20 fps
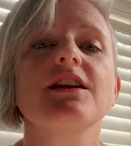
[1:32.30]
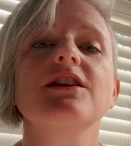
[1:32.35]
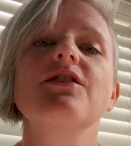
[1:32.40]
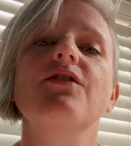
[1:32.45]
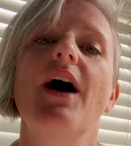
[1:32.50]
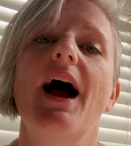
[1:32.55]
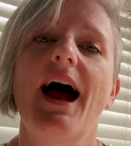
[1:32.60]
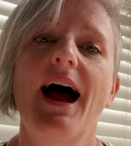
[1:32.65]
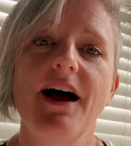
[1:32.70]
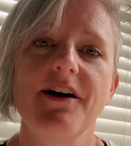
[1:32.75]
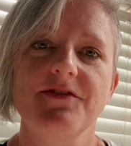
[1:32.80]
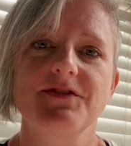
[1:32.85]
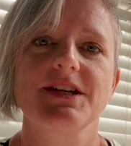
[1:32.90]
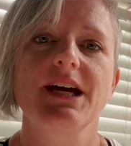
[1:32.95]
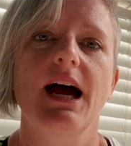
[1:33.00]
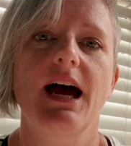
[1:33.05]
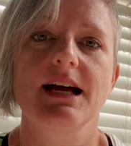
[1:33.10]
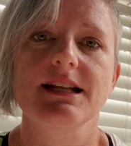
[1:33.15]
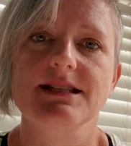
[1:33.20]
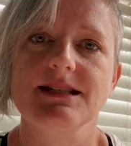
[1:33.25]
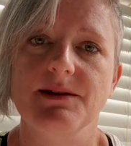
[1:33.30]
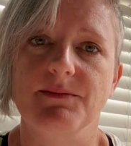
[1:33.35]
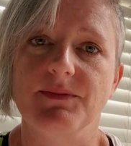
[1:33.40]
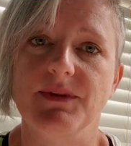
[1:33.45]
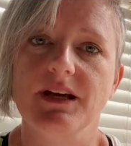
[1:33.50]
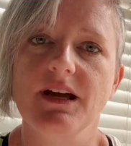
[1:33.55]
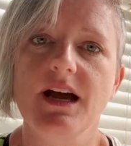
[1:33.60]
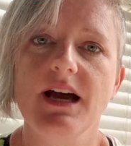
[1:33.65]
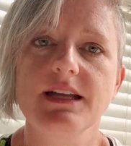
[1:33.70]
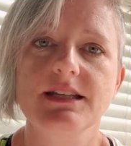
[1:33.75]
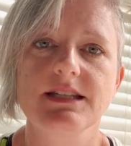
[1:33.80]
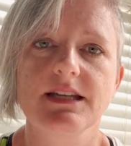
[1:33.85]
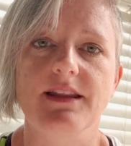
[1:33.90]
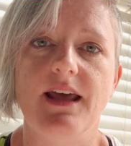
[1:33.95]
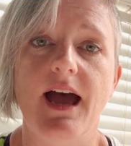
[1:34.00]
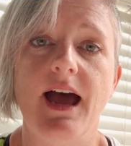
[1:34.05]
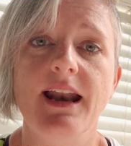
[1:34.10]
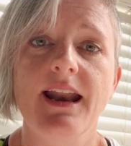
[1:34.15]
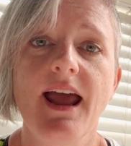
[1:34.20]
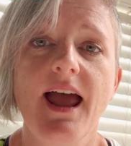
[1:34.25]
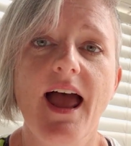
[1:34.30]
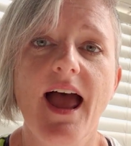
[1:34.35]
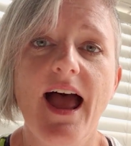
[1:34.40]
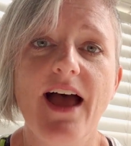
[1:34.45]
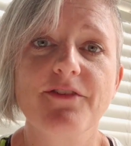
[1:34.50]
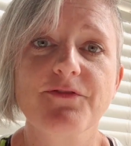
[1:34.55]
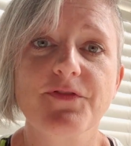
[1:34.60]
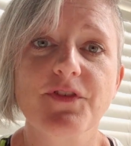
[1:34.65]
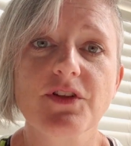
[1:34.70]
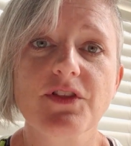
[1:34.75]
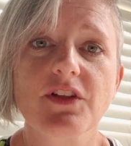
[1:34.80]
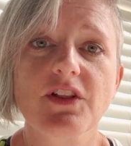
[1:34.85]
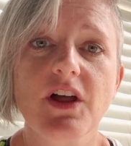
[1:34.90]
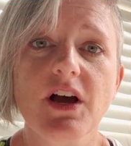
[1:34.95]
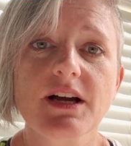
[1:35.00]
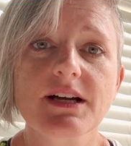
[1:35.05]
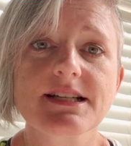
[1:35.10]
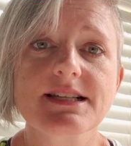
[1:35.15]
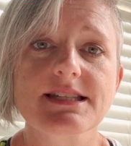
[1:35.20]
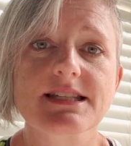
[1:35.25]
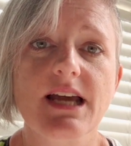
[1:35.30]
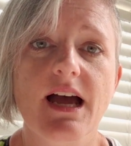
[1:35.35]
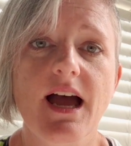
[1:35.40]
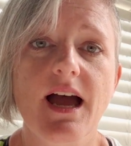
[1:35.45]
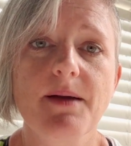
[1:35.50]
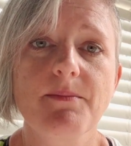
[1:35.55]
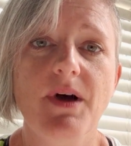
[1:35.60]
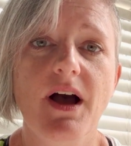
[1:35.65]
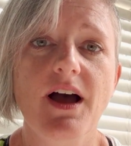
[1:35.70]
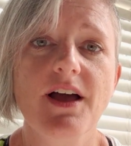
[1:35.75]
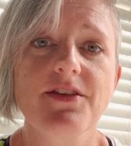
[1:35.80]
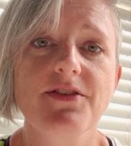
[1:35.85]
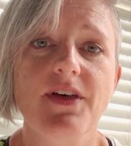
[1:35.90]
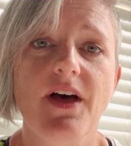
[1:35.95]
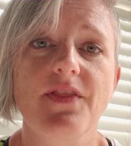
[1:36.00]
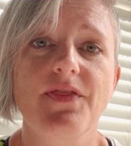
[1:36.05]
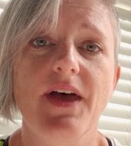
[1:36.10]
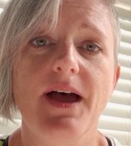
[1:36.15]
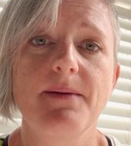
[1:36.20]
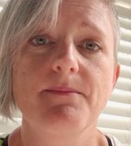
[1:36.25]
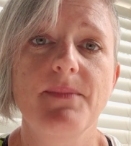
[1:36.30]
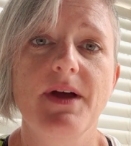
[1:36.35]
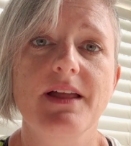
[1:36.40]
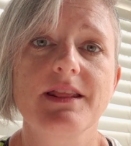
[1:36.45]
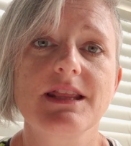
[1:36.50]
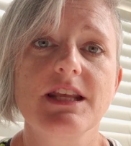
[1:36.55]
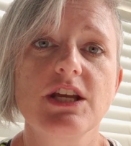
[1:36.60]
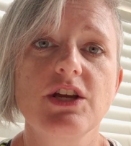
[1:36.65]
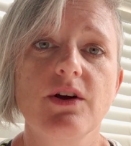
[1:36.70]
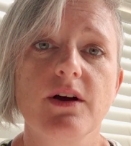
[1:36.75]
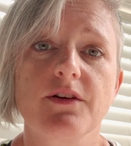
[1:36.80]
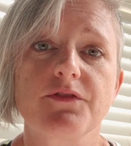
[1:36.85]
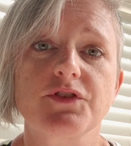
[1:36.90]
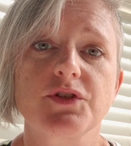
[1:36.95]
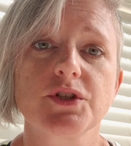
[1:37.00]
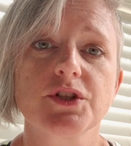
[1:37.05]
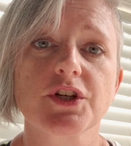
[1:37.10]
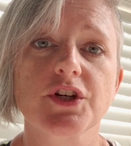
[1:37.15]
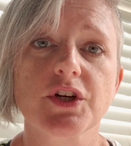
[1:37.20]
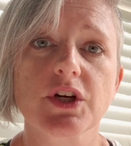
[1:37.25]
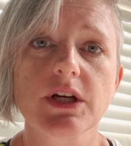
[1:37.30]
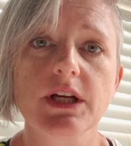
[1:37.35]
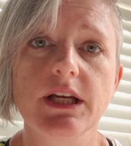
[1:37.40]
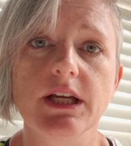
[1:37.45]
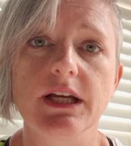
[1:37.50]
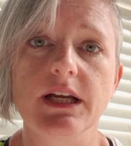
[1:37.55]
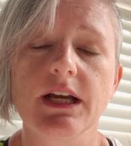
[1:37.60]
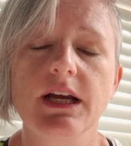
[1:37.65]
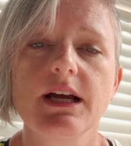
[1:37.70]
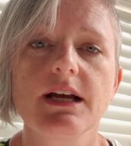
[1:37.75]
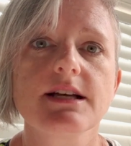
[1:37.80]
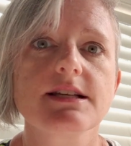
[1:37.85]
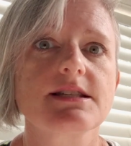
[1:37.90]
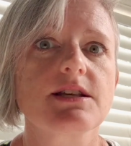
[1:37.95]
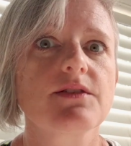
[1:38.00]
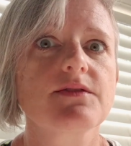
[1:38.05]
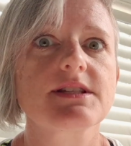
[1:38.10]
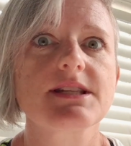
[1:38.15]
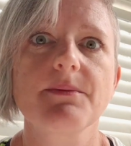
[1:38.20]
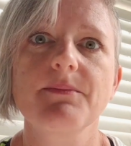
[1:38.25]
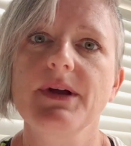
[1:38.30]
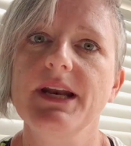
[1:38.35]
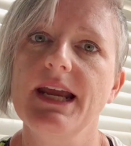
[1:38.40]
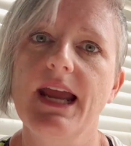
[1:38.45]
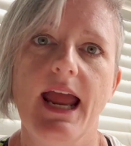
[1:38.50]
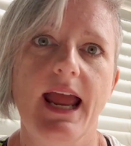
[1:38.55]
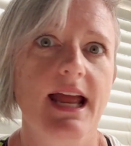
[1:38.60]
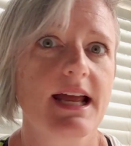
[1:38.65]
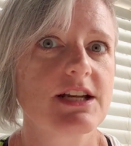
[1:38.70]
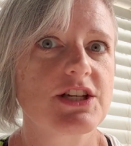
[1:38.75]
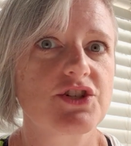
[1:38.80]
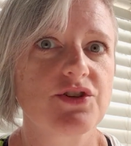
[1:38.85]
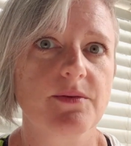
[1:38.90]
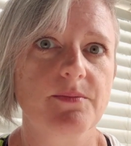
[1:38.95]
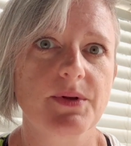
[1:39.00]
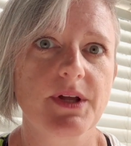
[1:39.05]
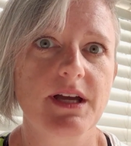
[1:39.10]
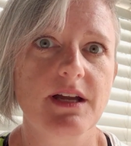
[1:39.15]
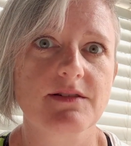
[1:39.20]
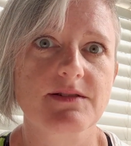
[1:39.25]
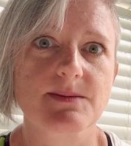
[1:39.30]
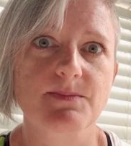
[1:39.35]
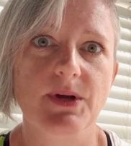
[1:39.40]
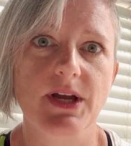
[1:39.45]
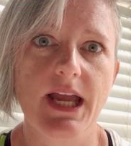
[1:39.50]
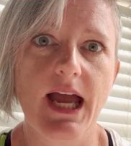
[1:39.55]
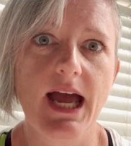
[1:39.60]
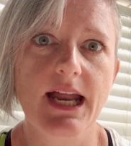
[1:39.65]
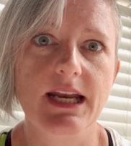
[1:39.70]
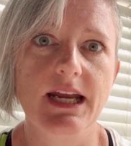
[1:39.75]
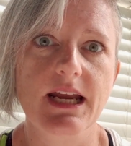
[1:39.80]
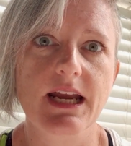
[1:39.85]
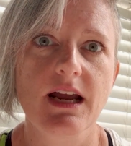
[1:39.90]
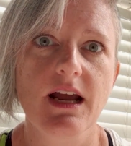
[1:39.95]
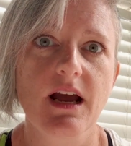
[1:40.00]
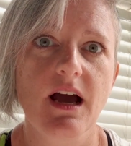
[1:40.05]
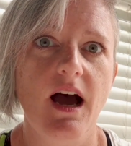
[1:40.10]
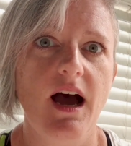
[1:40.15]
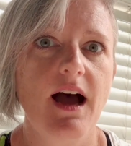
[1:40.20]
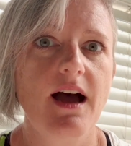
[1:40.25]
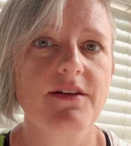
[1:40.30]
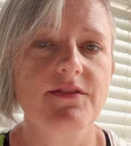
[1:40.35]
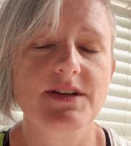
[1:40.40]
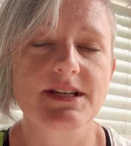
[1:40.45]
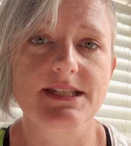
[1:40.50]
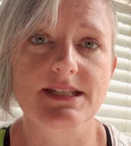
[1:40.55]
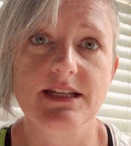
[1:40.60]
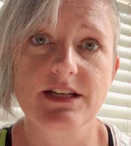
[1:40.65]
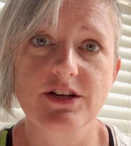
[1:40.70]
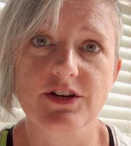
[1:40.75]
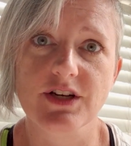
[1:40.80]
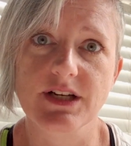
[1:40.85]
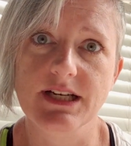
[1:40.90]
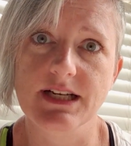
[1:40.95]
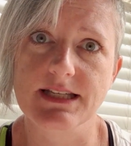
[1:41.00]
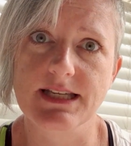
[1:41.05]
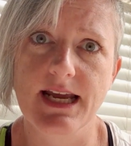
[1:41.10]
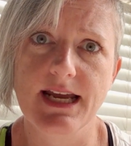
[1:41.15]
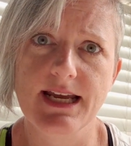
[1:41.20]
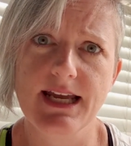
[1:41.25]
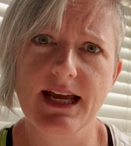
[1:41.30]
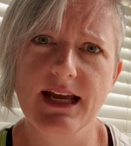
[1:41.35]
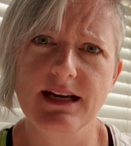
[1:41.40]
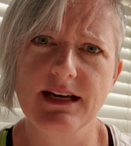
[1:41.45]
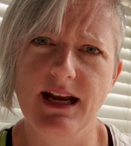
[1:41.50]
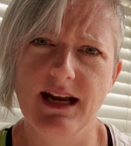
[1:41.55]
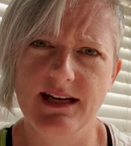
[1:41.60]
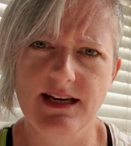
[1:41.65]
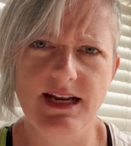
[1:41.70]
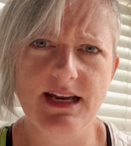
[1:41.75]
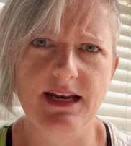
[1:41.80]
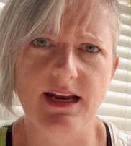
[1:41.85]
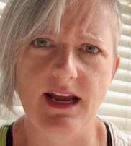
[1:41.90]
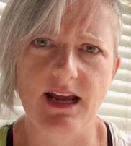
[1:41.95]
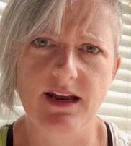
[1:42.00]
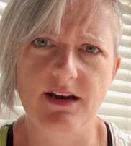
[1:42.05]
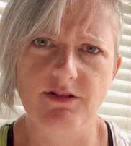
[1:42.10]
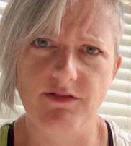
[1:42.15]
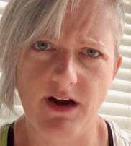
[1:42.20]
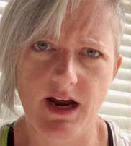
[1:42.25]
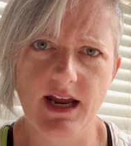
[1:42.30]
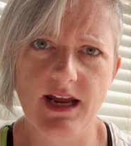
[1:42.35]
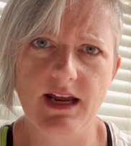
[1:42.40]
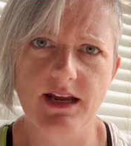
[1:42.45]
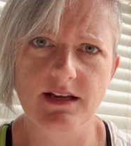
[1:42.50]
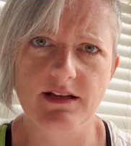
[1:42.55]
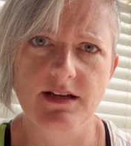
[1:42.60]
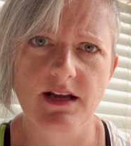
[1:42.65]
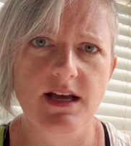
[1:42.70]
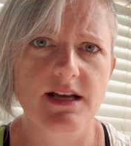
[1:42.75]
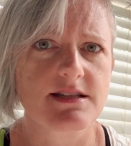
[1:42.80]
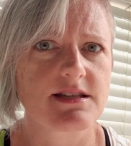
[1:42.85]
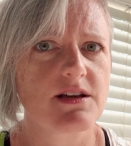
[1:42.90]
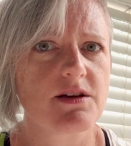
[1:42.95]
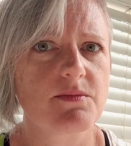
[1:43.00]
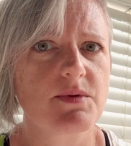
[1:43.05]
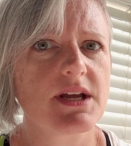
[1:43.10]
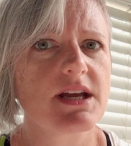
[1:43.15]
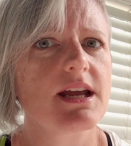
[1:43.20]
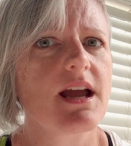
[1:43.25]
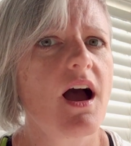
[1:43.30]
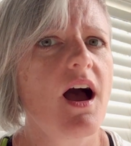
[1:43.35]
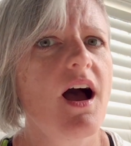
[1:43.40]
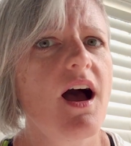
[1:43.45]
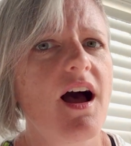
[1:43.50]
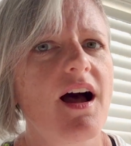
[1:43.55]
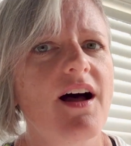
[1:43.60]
You have to add something onto that. And for the longest time, I thought that meant that you have to agree. So if somebody hands you a plate of spaghetti, obviously you're gonna take it and eat it, right? So it'd be,